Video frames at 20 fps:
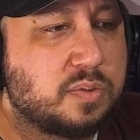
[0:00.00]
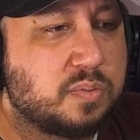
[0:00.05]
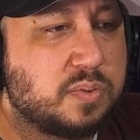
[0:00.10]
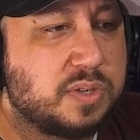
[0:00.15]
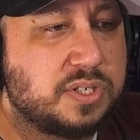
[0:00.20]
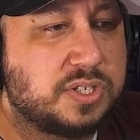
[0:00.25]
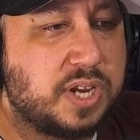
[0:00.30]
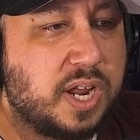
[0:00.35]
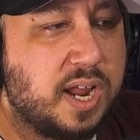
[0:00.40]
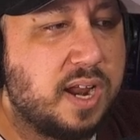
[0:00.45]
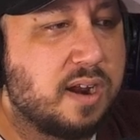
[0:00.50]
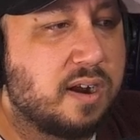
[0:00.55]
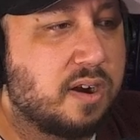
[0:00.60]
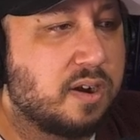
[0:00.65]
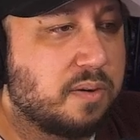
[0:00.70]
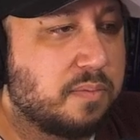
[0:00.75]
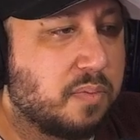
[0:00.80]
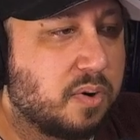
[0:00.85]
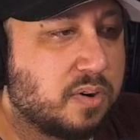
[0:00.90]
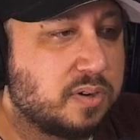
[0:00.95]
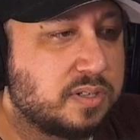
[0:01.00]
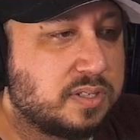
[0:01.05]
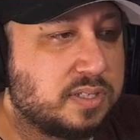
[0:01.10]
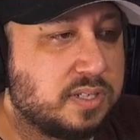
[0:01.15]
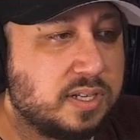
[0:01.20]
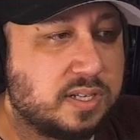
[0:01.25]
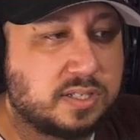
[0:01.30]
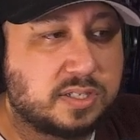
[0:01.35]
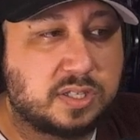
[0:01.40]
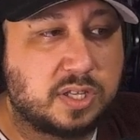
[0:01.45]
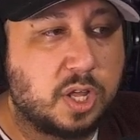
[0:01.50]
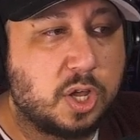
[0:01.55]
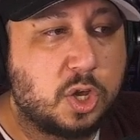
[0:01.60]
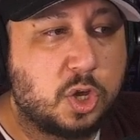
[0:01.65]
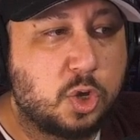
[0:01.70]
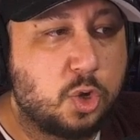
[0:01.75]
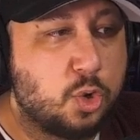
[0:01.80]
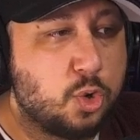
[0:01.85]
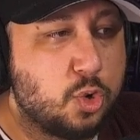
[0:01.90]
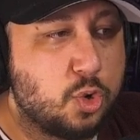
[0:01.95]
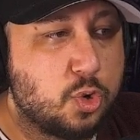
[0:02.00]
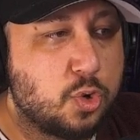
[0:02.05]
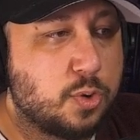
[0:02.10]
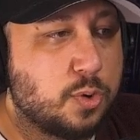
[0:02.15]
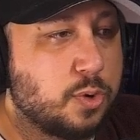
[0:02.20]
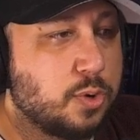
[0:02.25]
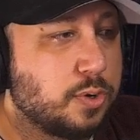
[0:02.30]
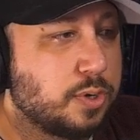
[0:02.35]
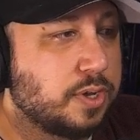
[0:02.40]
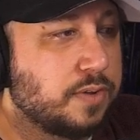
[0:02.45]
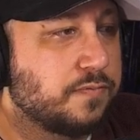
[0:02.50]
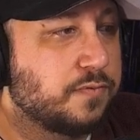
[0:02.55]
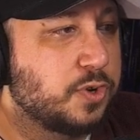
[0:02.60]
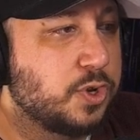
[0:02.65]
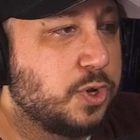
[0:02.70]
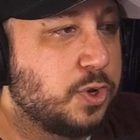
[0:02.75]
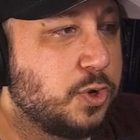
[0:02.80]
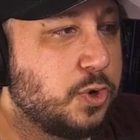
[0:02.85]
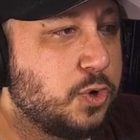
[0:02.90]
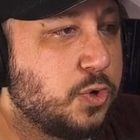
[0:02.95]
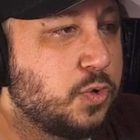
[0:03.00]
which air March 6th. Cool. Good for you.